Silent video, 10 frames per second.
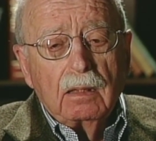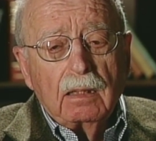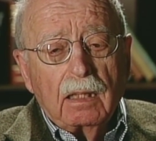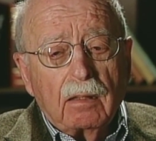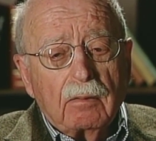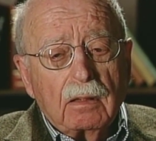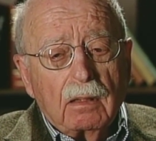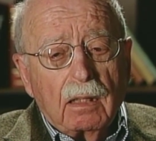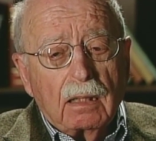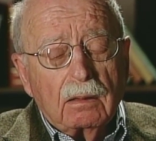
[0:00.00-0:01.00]
in
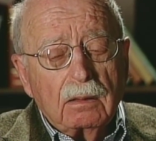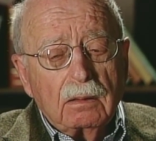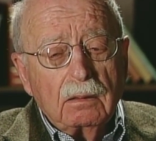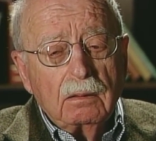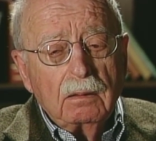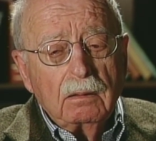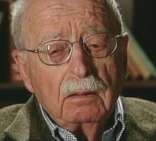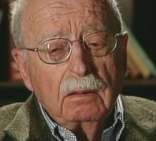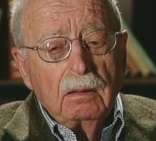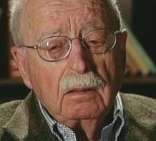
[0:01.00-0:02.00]
Heron Island
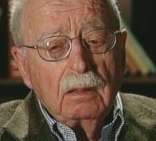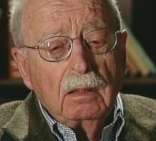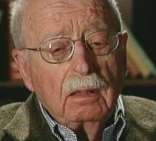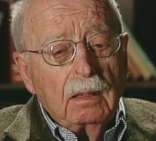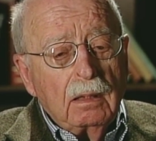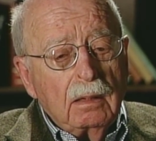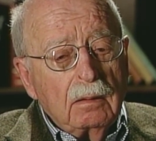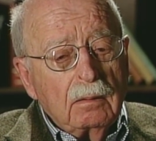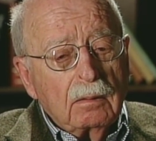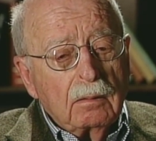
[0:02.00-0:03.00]

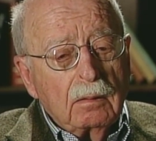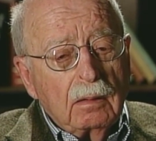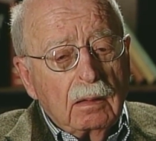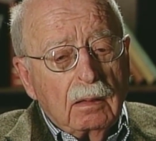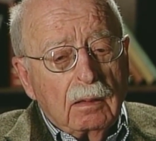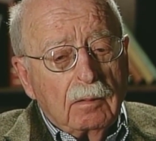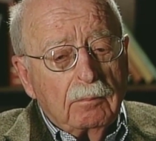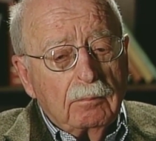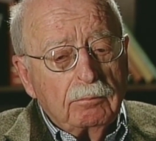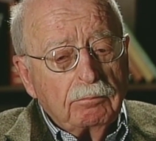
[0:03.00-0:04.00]
in, um,